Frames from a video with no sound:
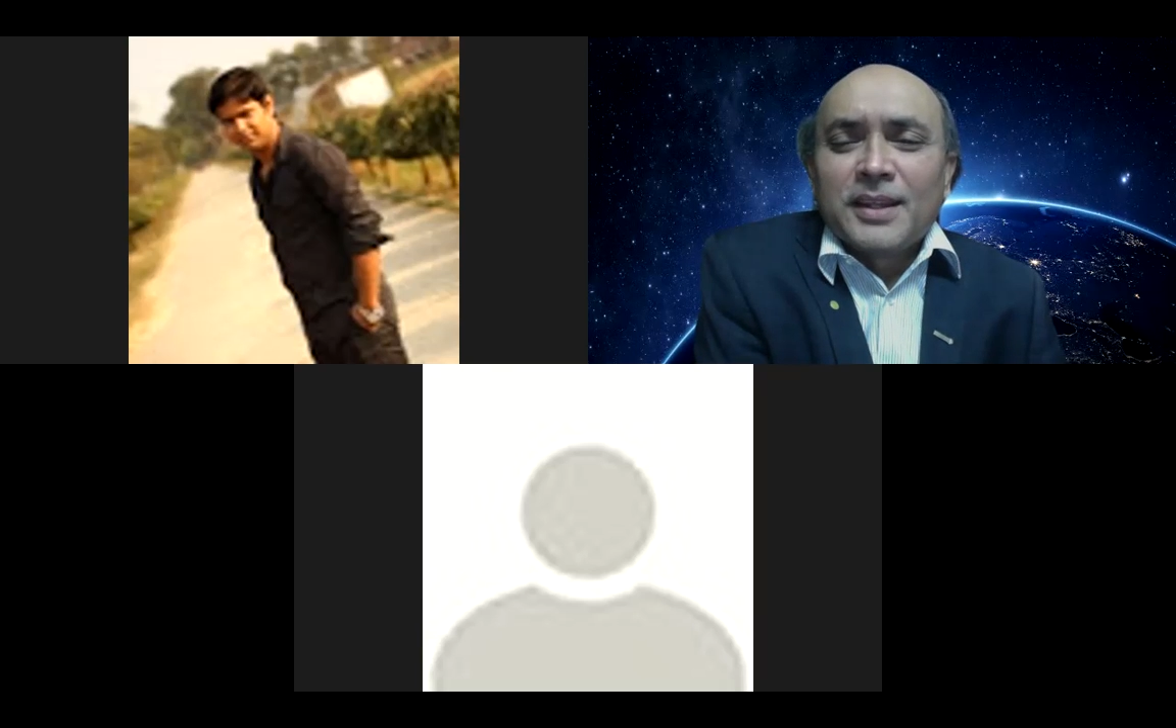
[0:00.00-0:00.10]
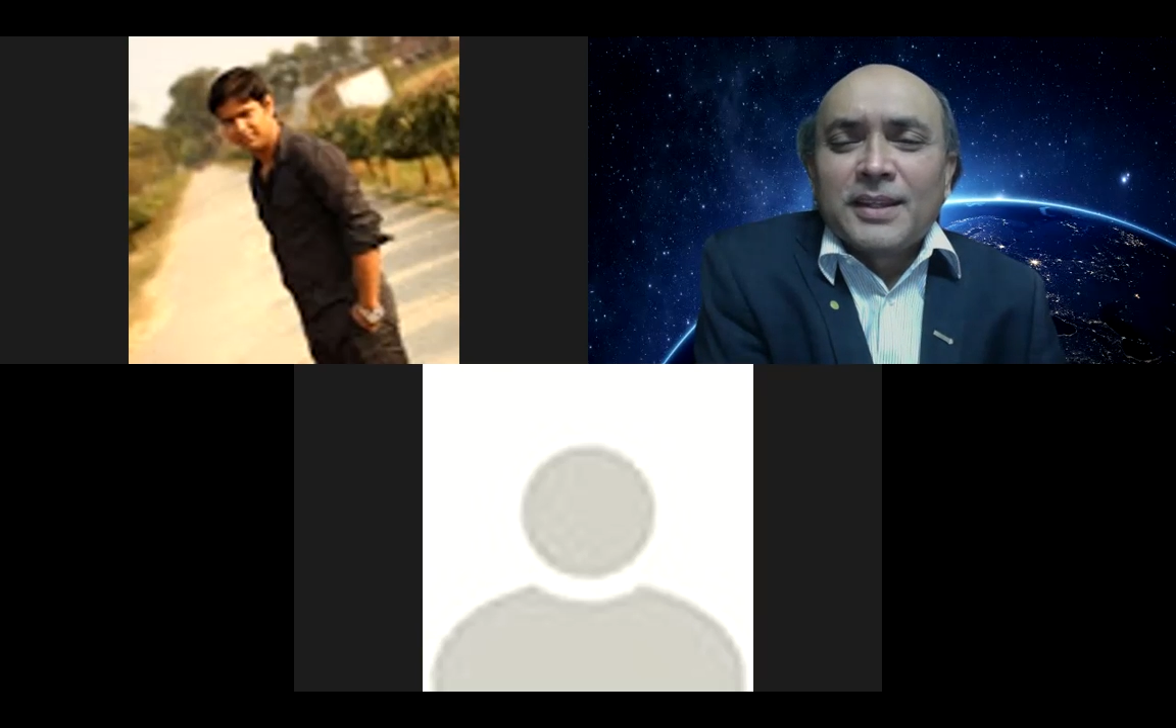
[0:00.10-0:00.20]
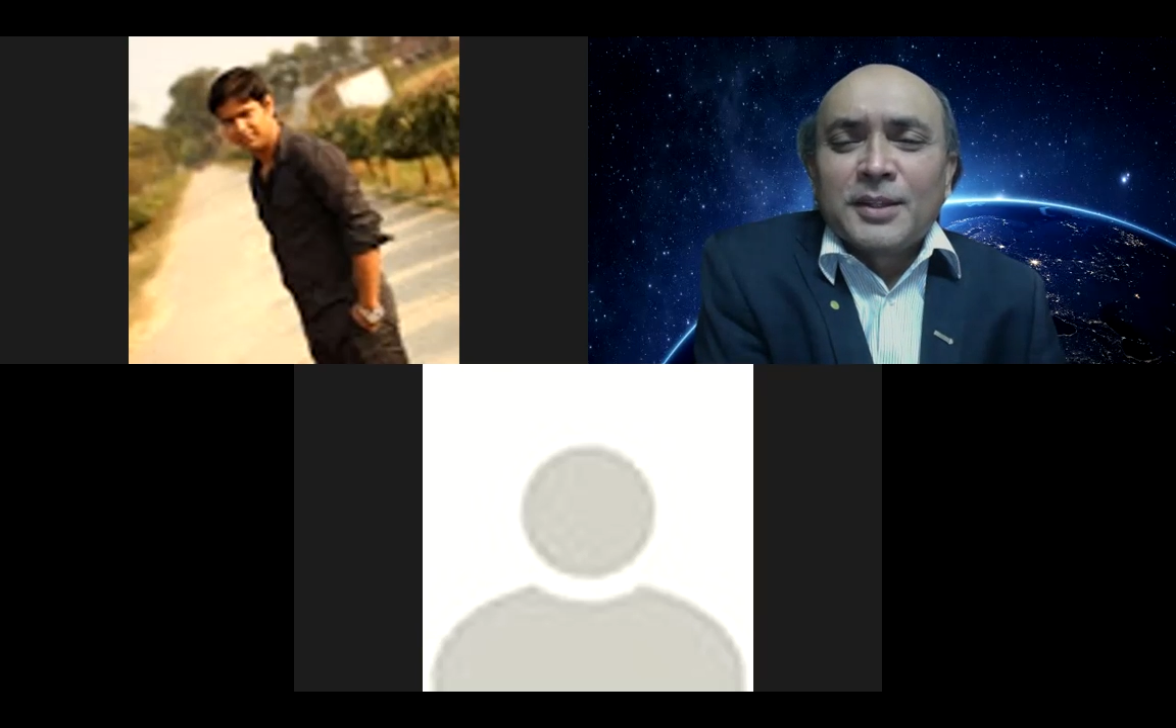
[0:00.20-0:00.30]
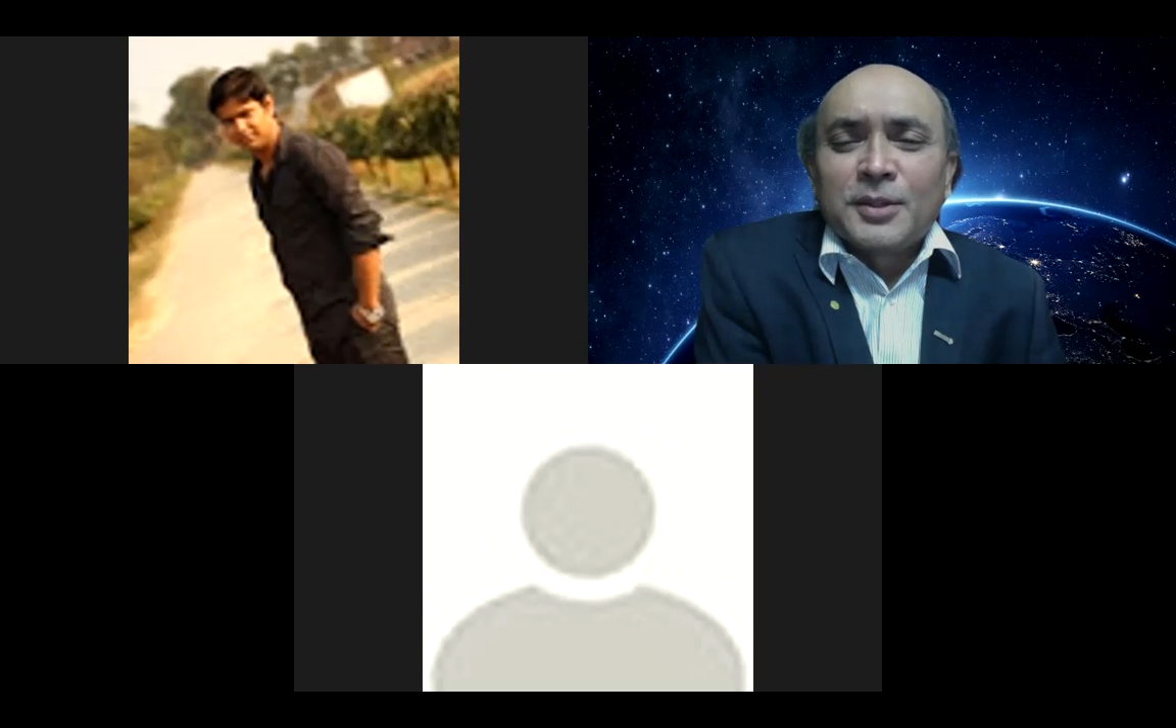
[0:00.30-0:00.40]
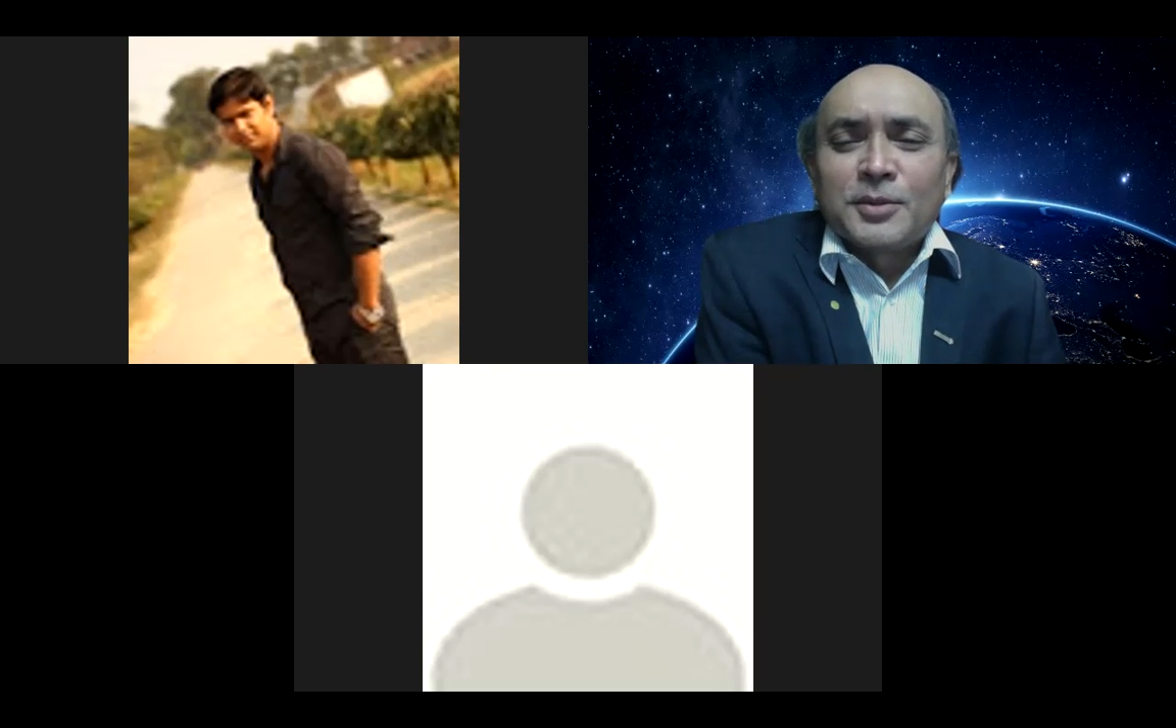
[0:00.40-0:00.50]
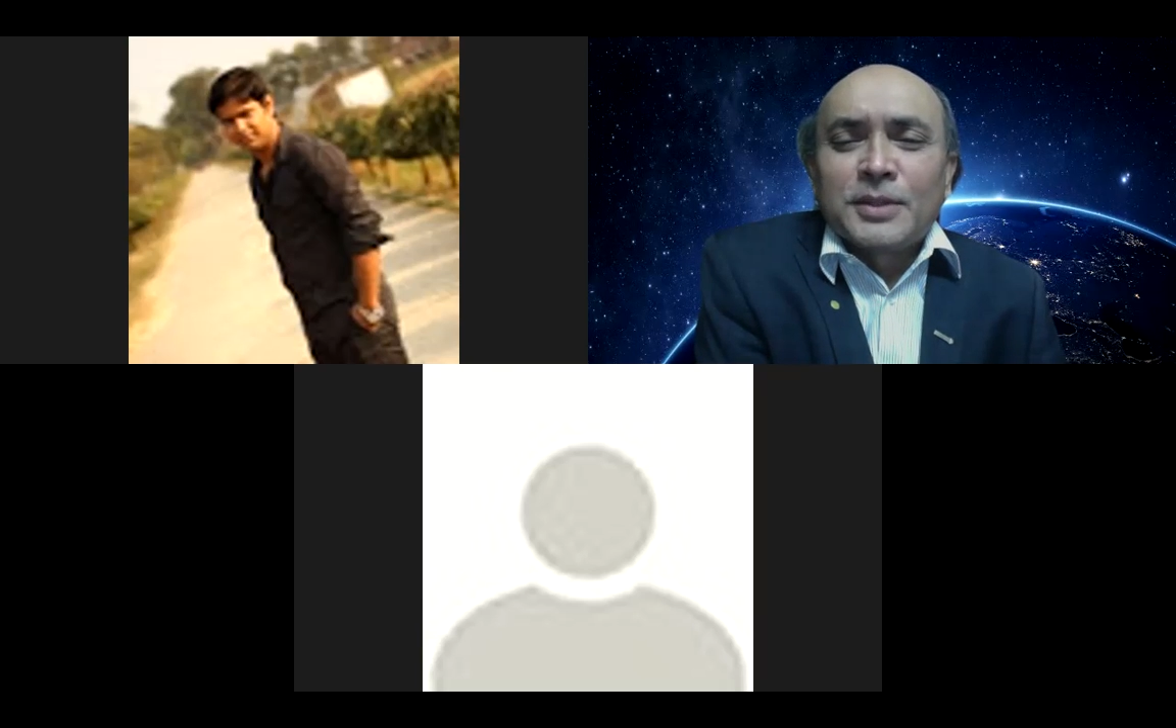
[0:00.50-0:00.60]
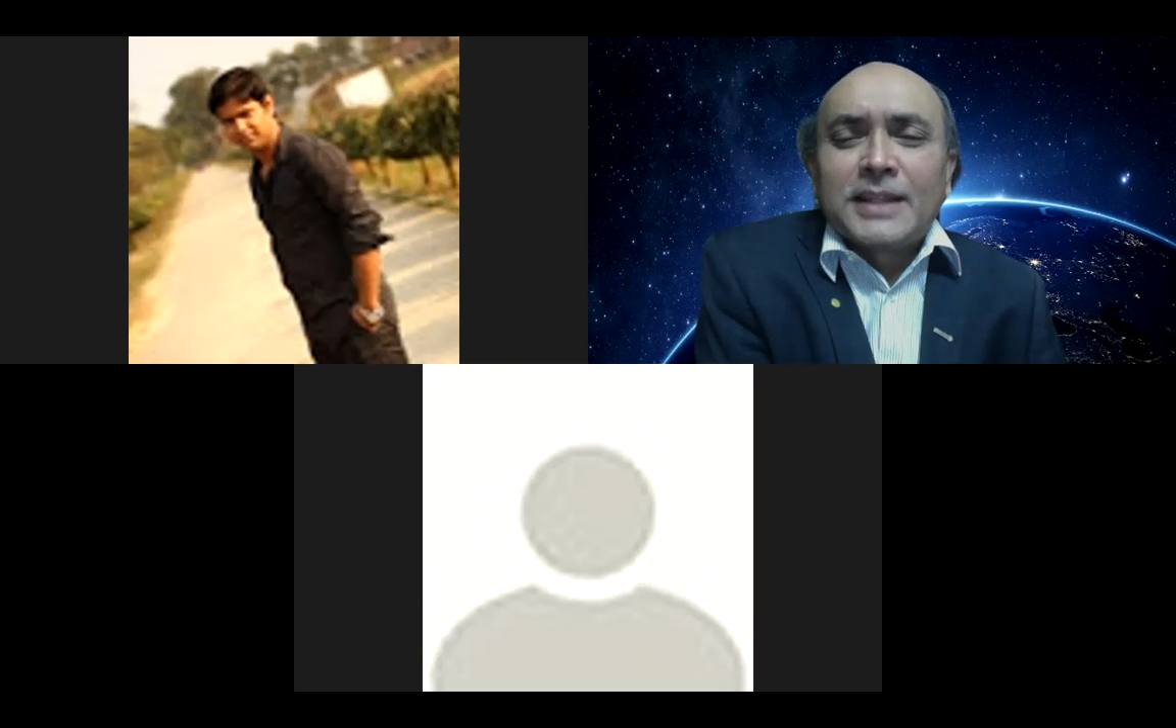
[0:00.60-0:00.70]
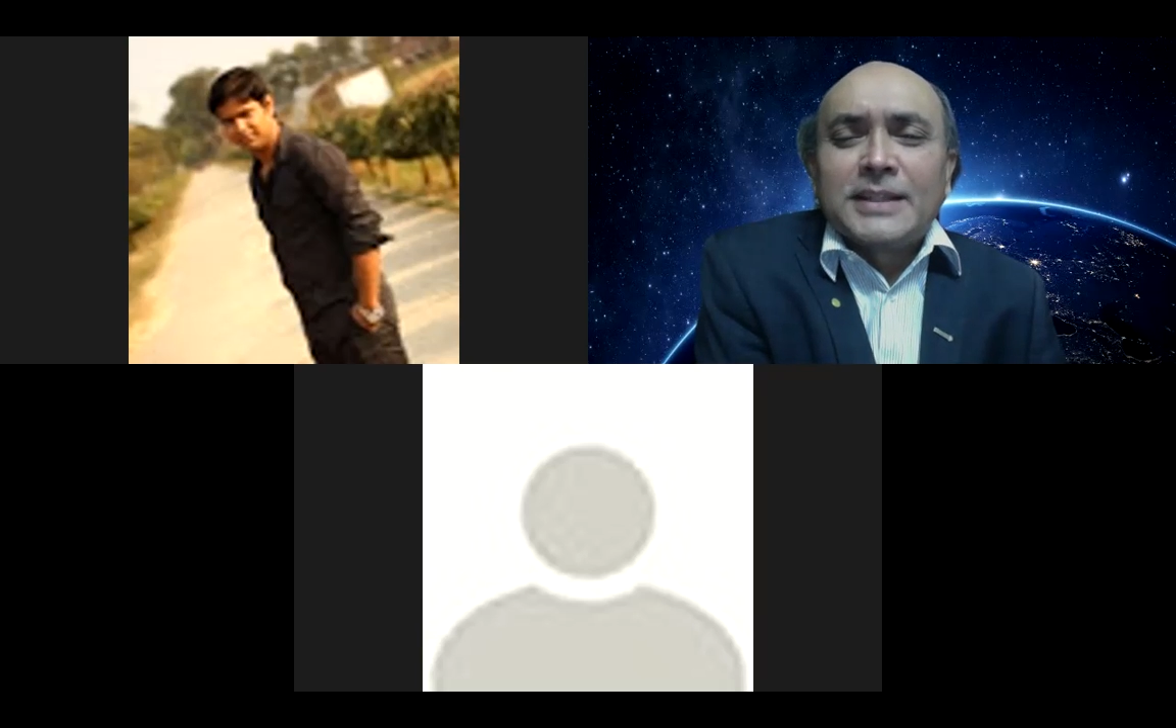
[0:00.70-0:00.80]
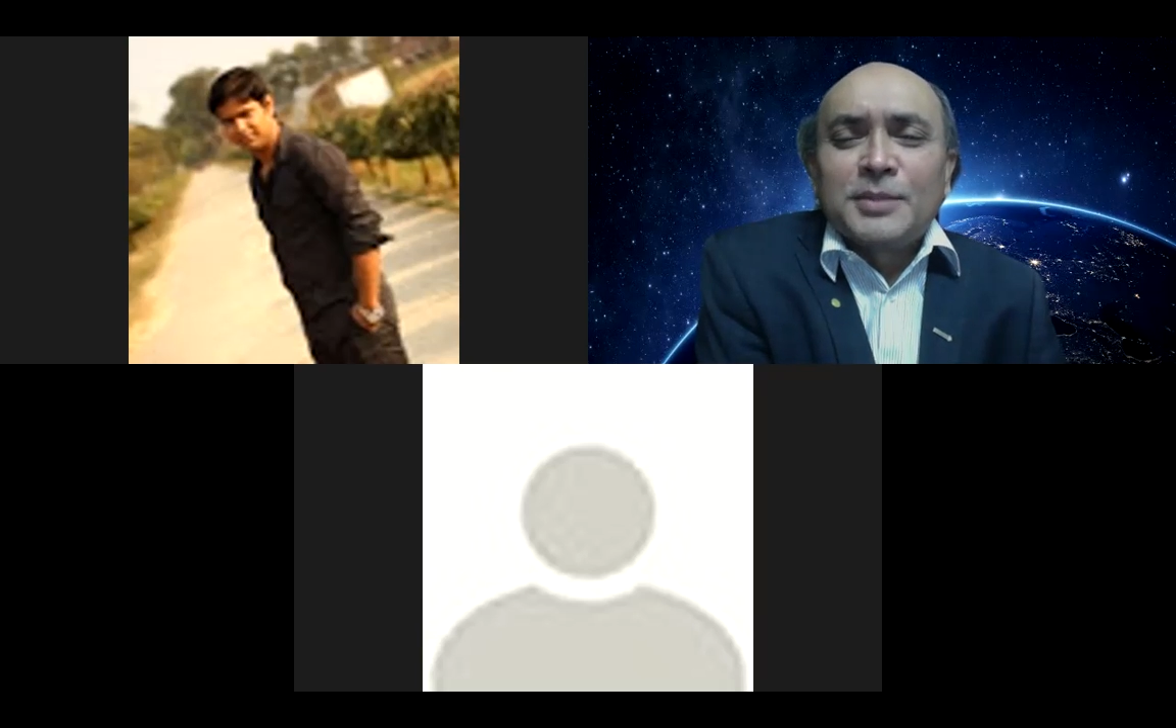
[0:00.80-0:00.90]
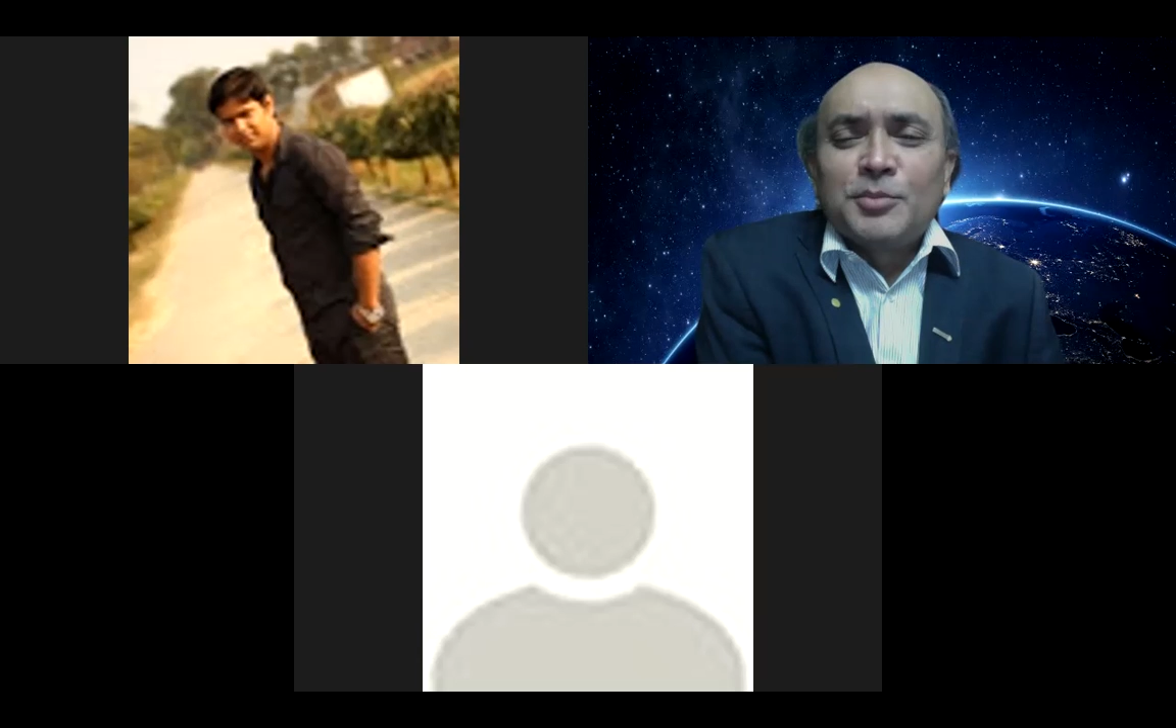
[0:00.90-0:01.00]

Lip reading: deshi